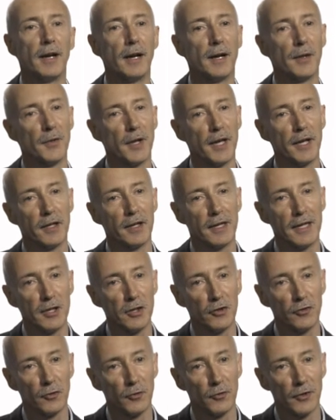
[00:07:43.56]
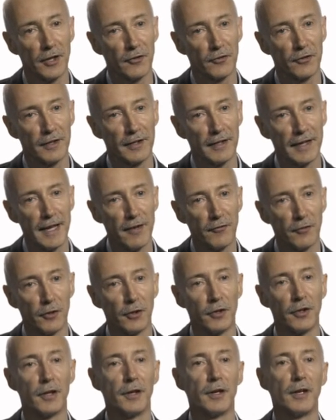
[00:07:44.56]
And then in
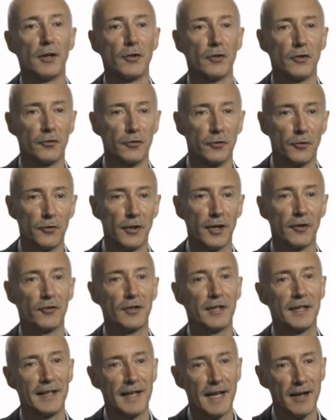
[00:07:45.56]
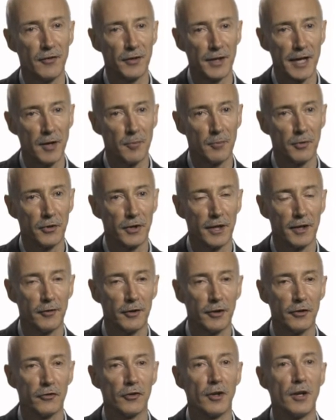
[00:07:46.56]
2011, the 2011 output
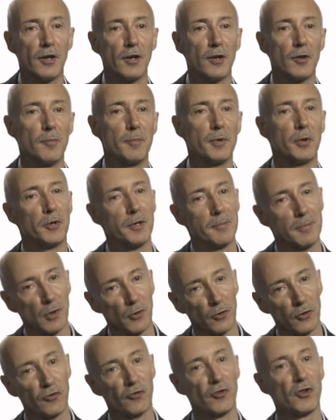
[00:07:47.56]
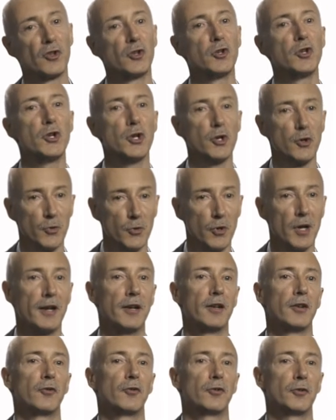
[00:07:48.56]
areas were the building blocks for the new
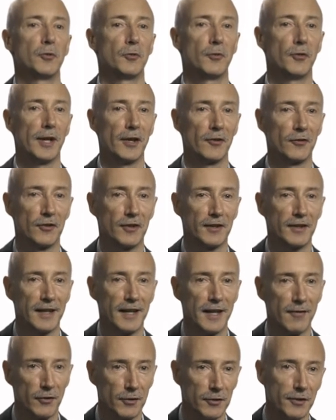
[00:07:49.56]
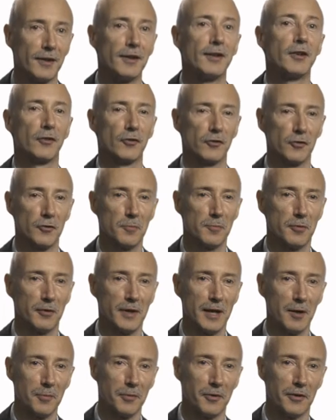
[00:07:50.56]
2011
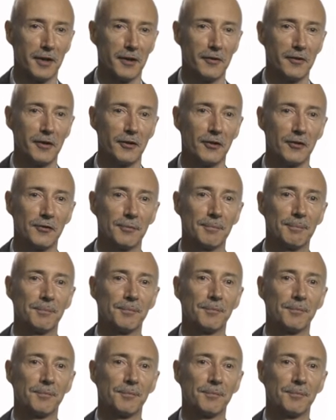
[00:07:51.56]
super output areas.